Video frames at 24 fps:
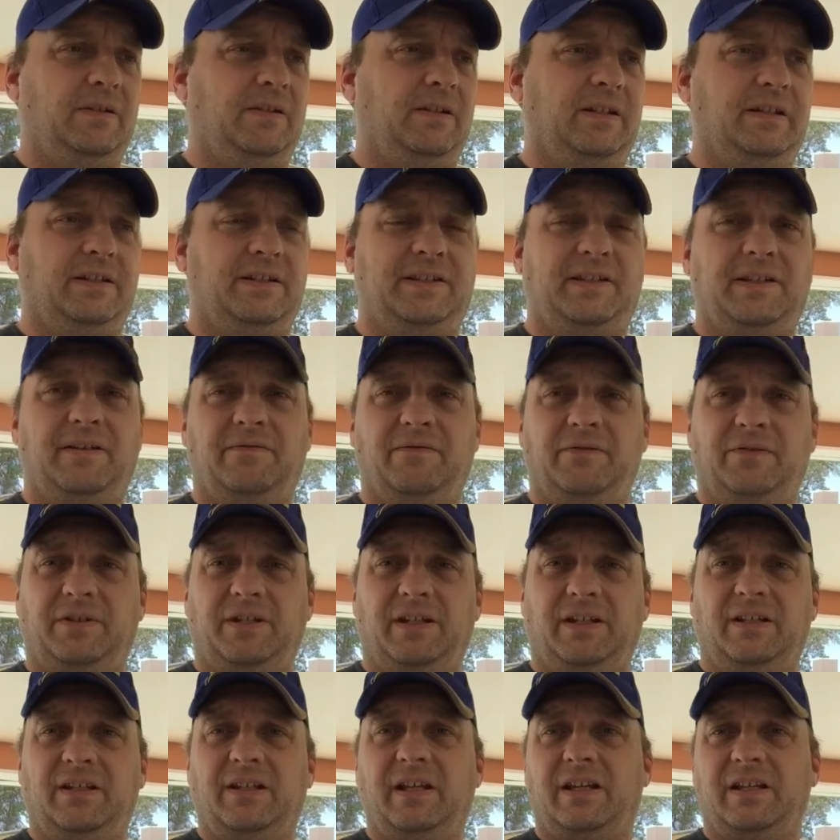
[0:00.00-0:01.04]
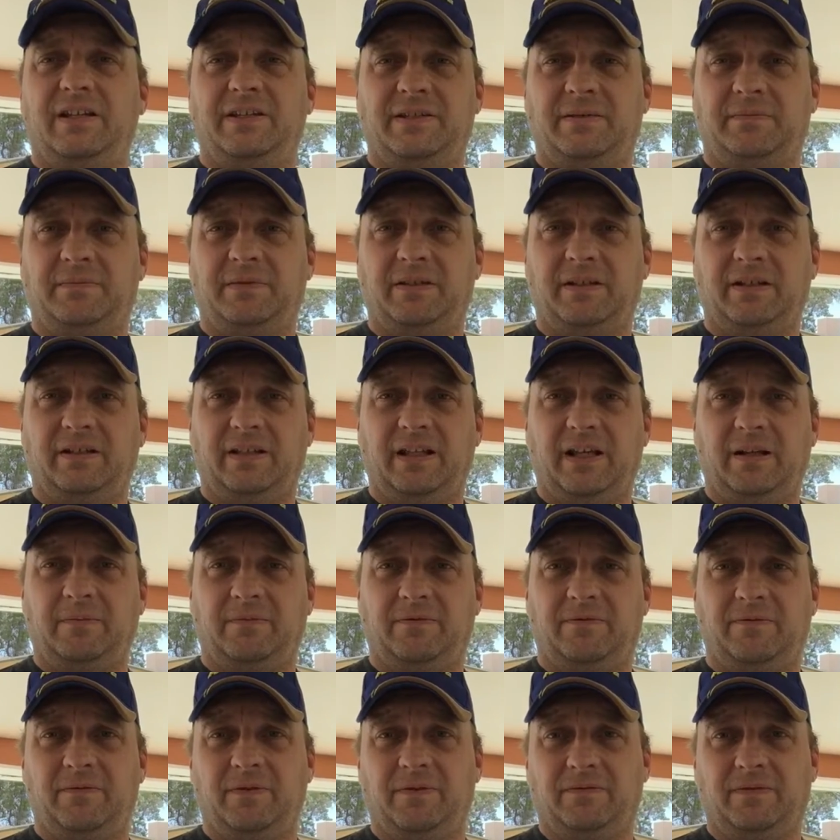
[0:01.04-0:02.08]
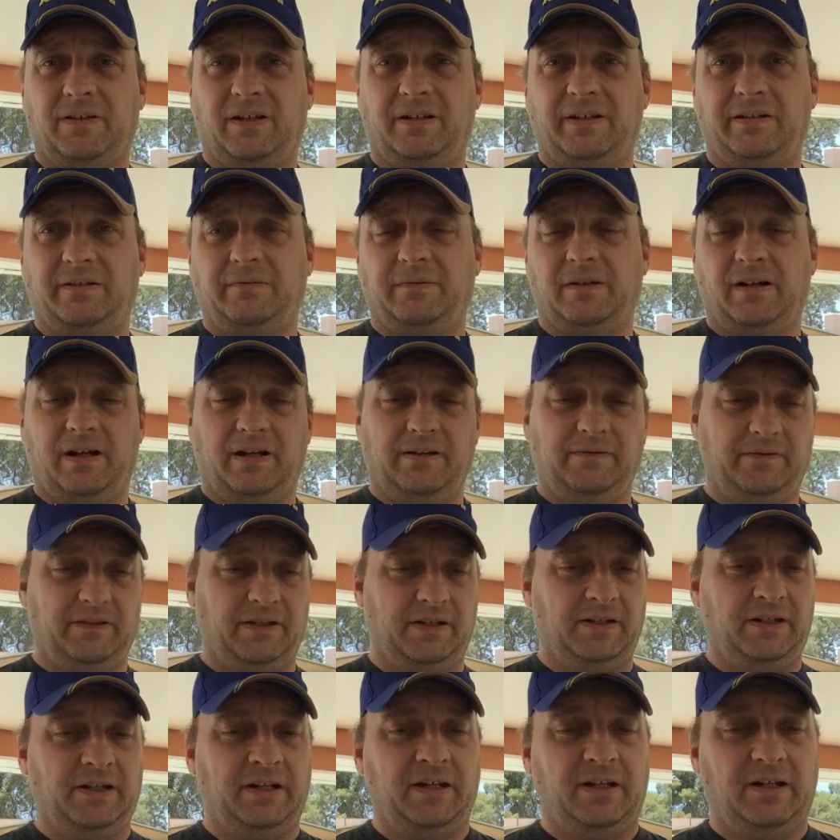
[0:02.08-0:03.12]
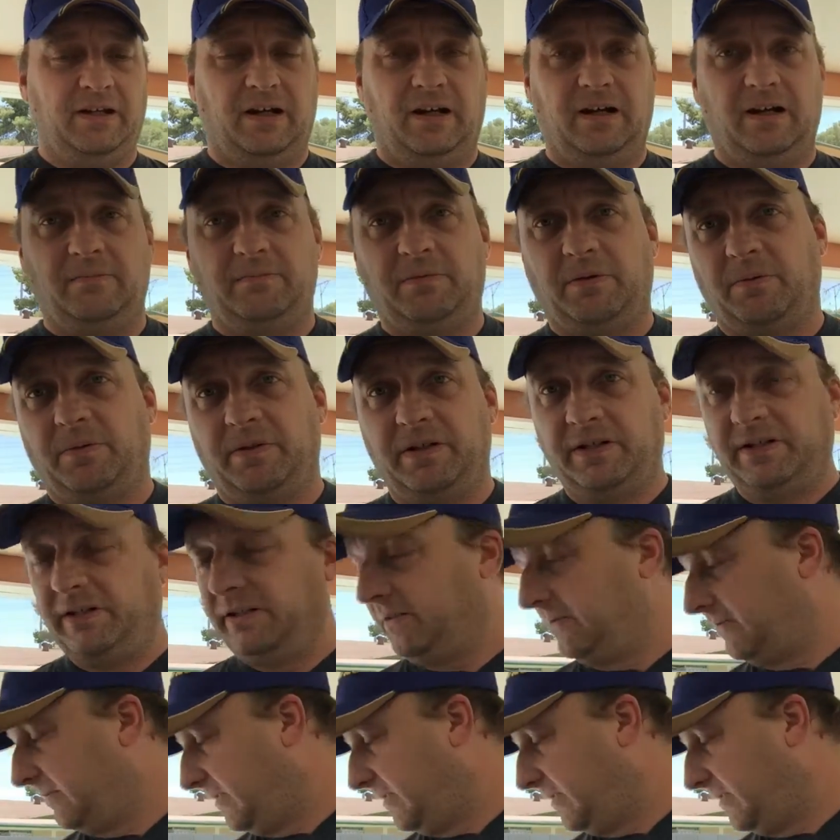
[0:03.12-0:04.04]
like 7 or 10 days, something like that, before it finally arrived. But when it did